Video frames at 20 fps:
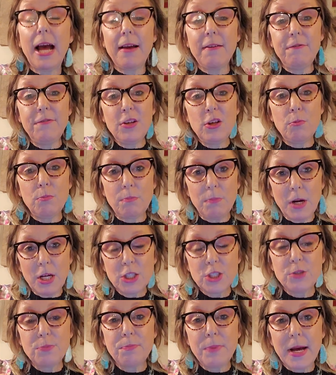I feel
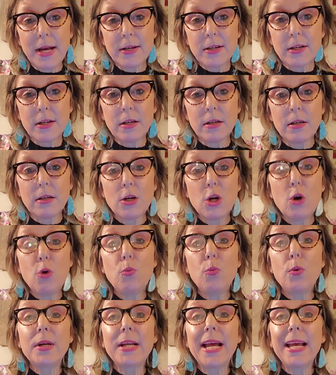much better
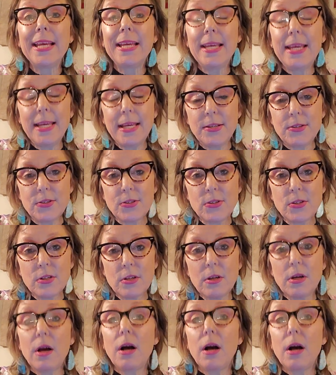when I eat,